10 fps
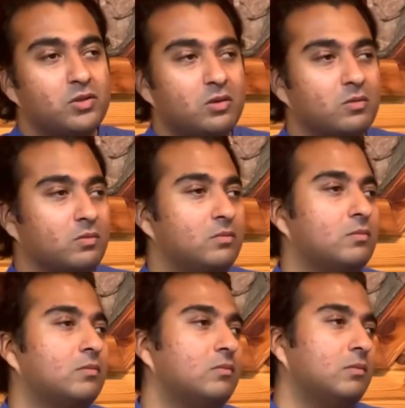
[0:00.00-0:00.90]
So
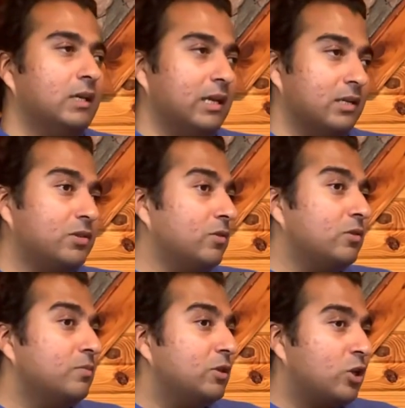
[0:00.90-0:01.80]
it is
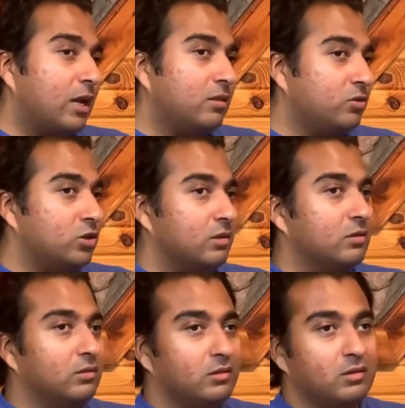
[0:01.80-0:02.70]
going to be
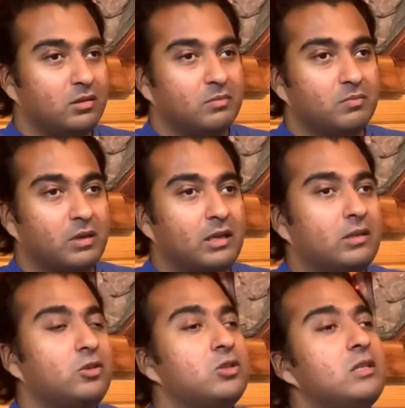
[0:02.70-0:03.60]
challenging, but
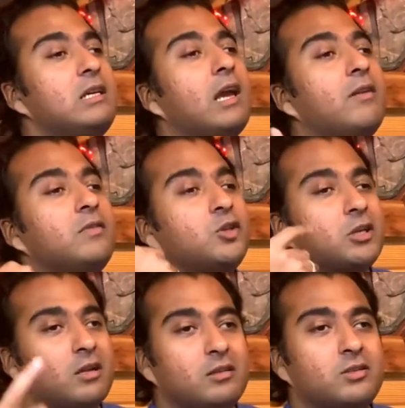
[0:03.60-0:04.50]
I see every
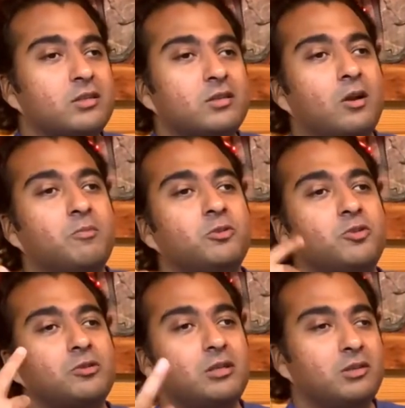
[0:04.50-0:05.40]
challenge as an
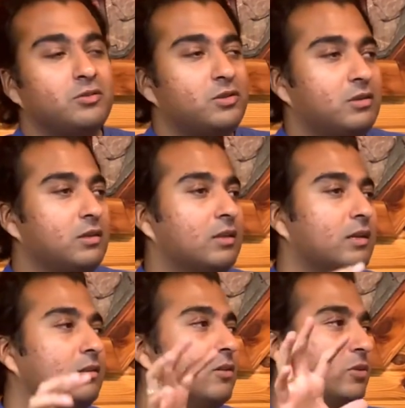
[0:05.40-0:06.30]
opportunity to see
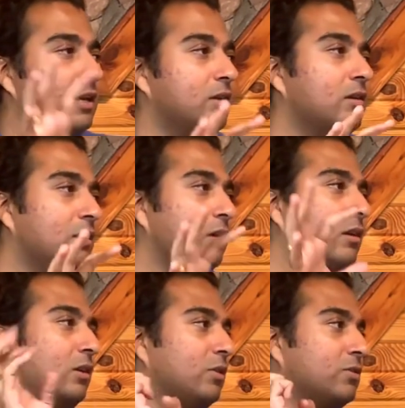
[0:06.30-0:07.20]
that, okay,
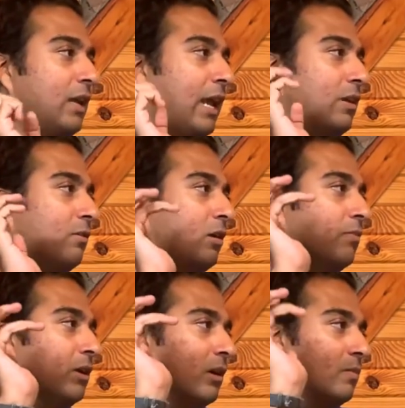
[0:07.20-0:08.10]
here's anger
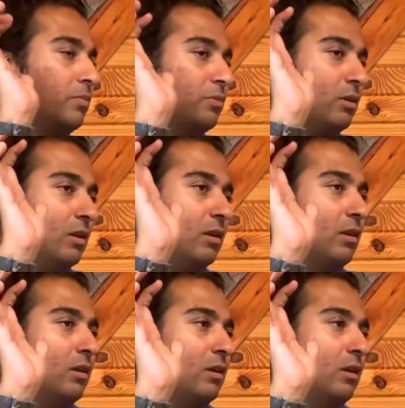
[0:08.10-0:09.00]
coming up.
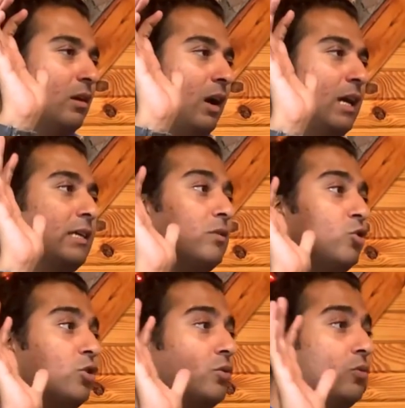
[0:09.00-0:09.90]
I
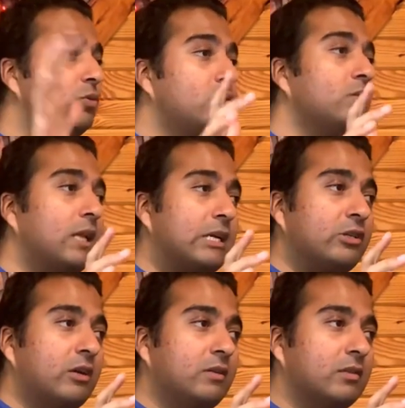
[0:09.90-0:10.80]
can choose to
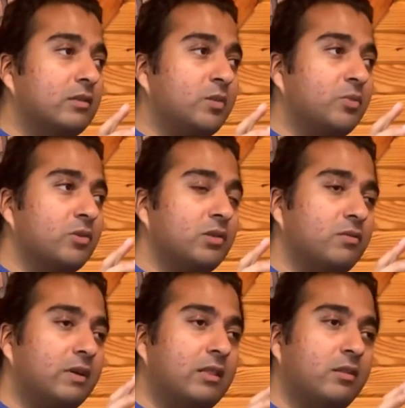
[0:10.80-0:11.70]
lash out at this
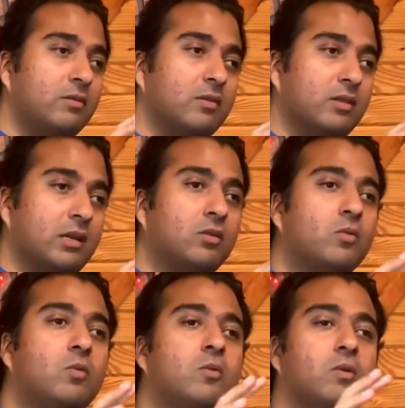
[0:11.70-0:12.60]
person right there and
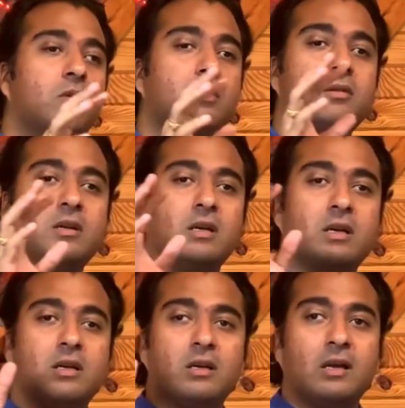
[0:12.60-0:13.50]
then, or
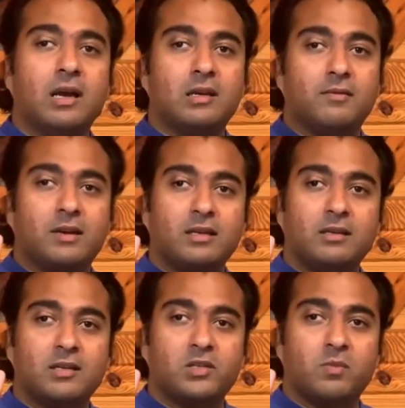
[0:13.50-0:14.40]
I can
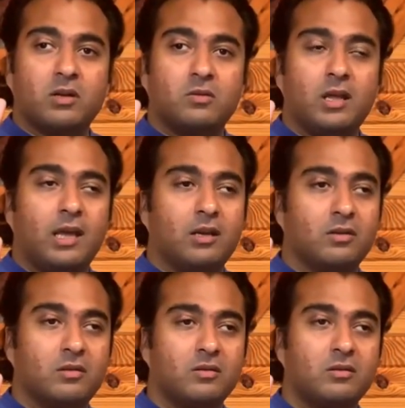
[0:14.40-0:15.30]
recognize my own
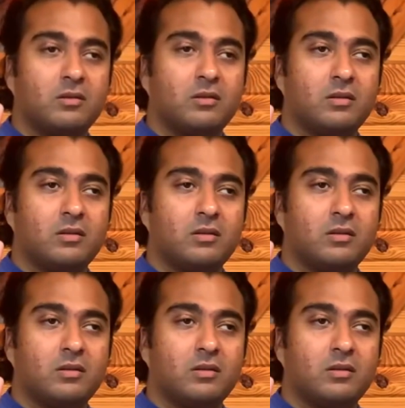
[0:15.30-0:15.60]
anger,